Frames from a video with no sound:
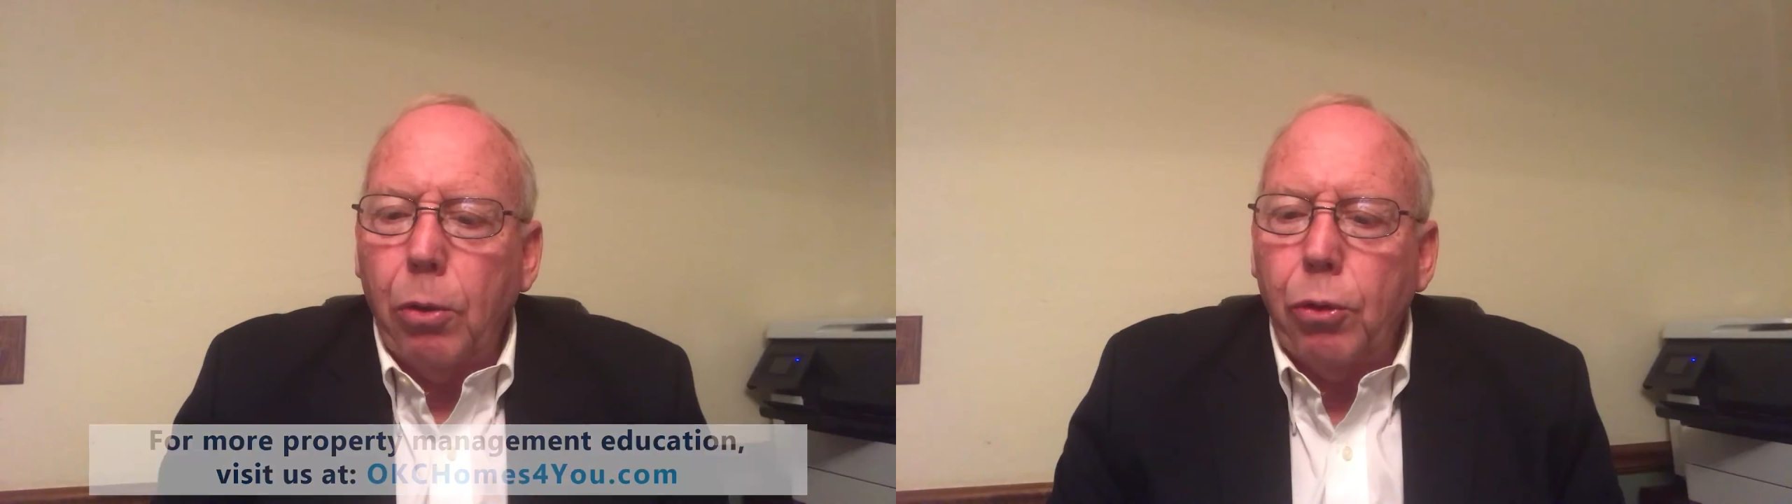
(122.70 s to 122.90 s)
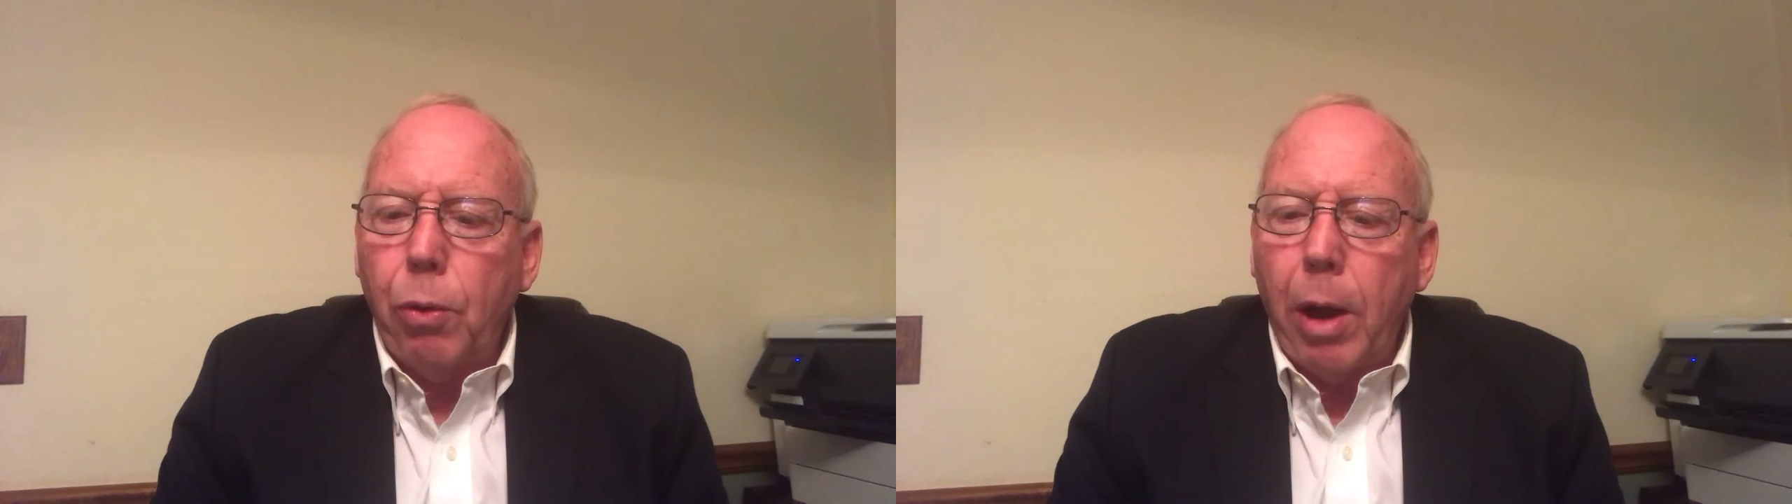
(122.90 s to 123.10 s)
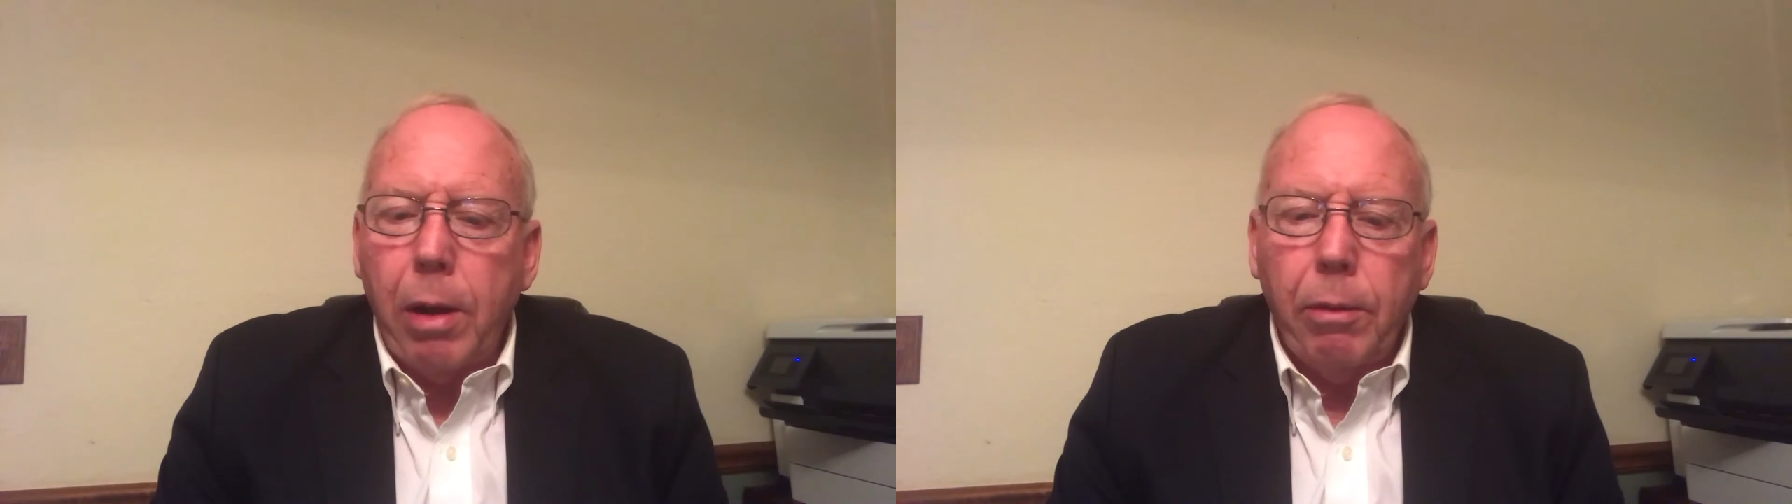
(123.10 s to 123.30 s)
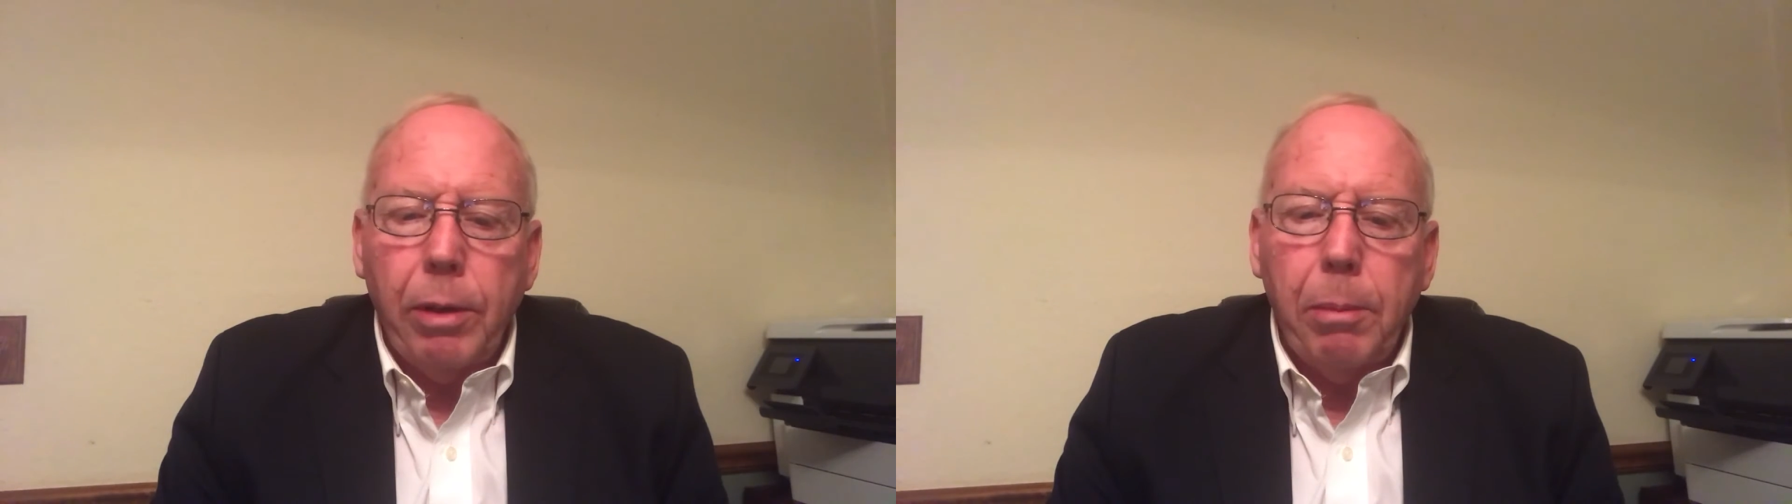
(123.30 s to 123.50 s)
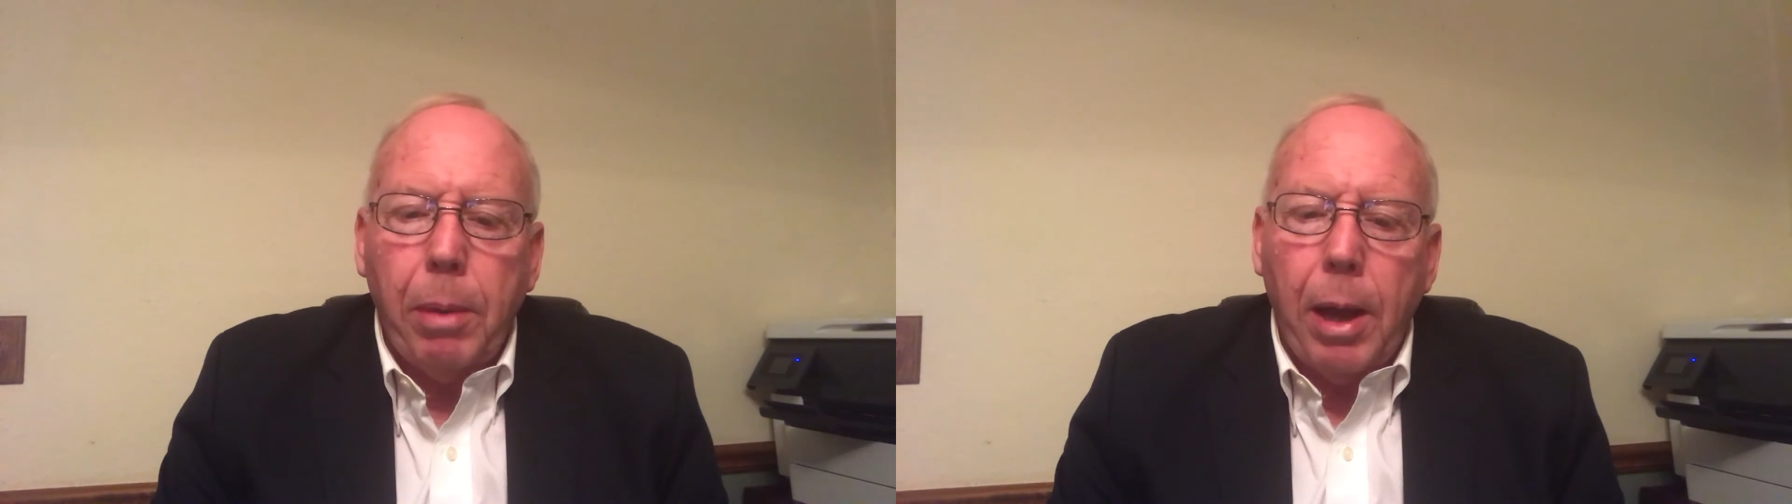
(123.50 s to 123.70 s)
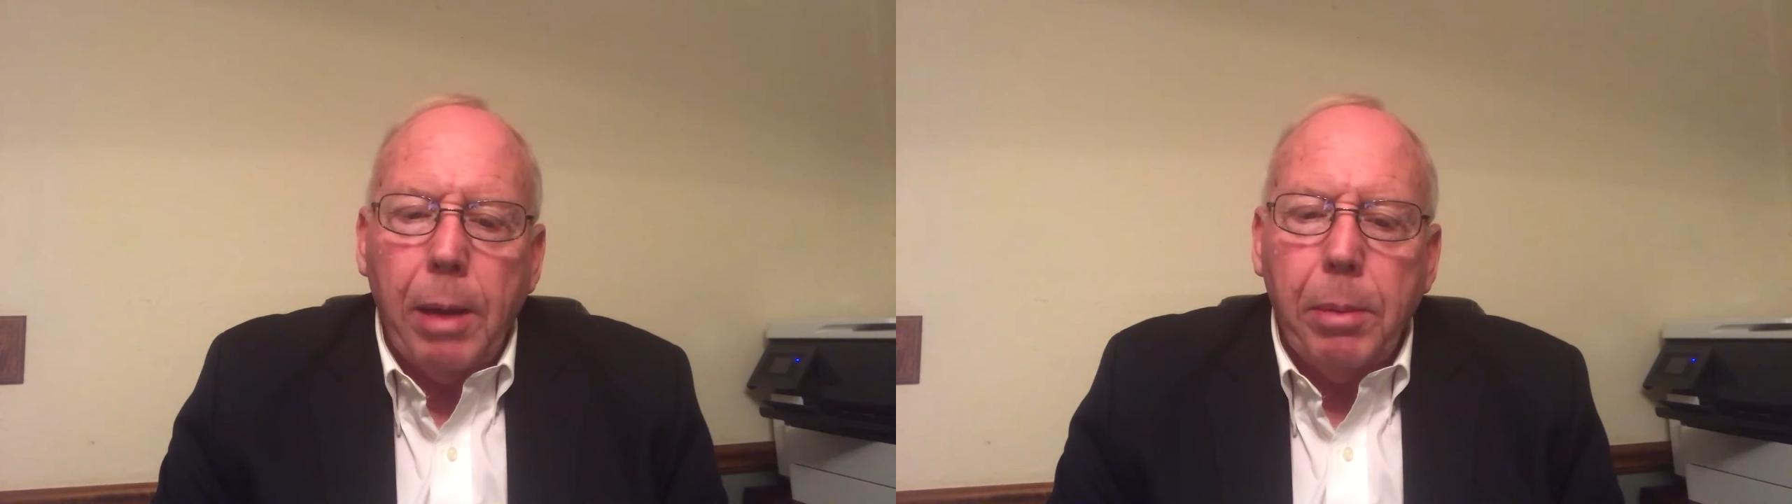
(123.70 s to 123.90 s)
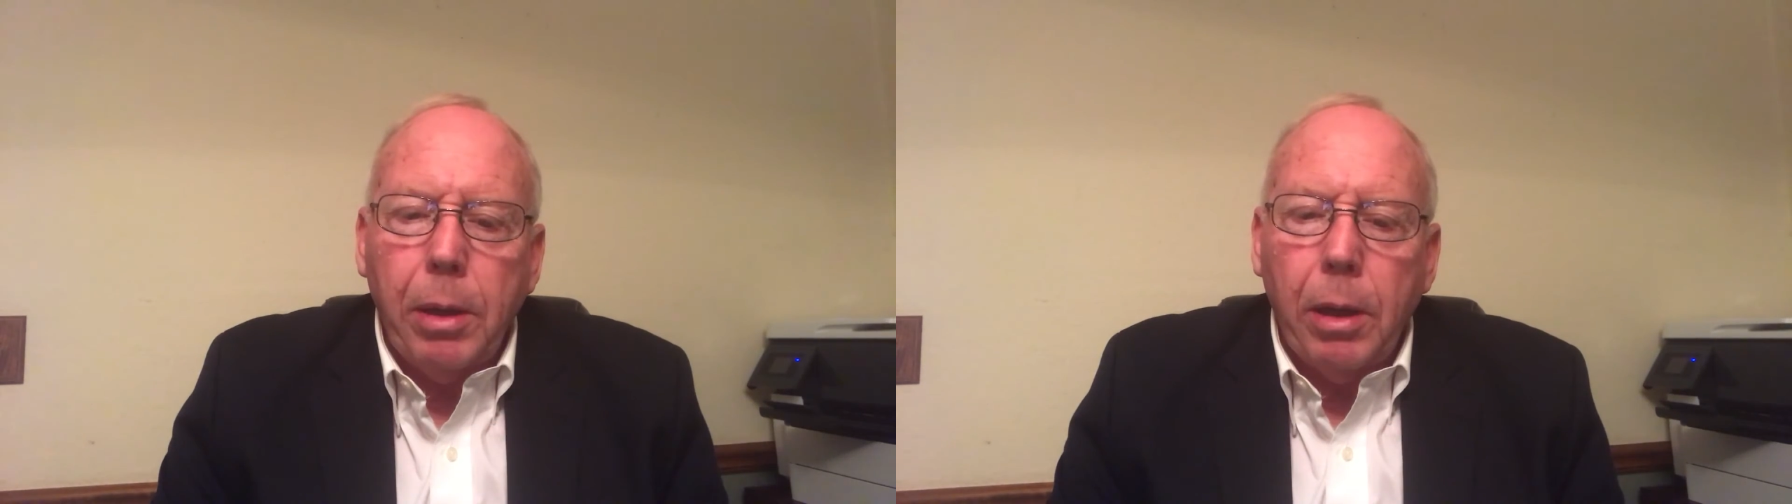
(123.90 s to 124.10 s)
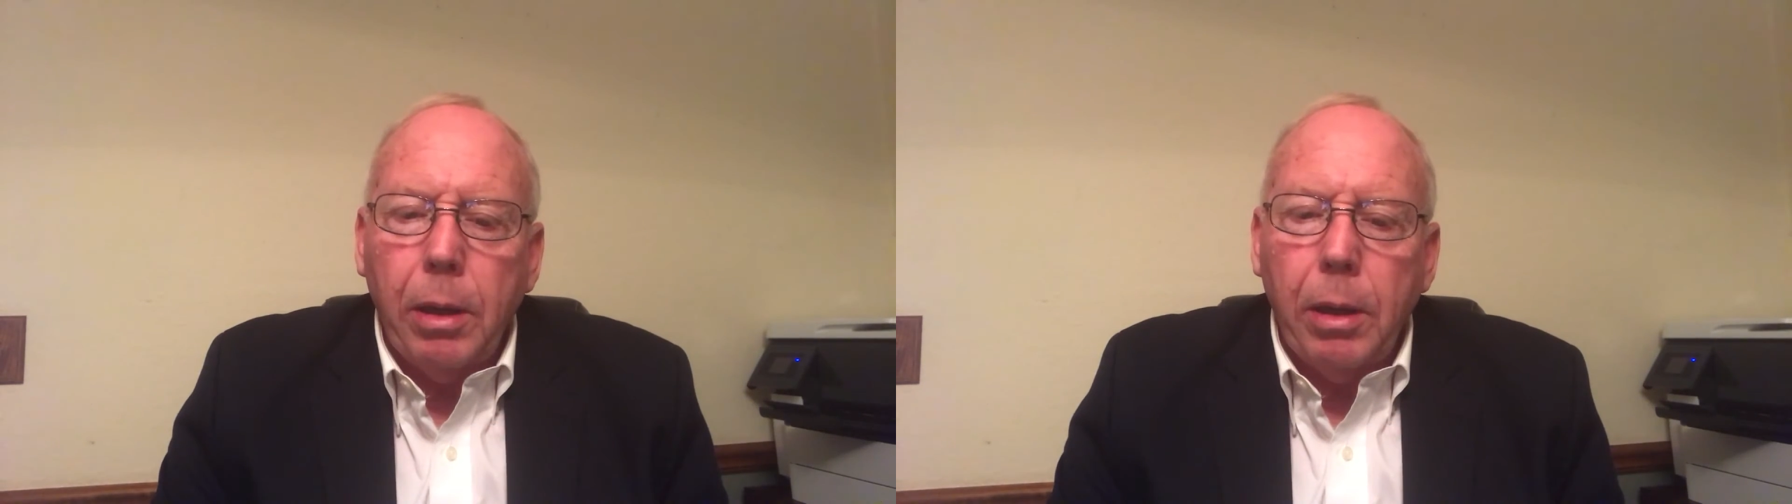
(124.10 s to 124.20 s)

clothes dryer vent pipe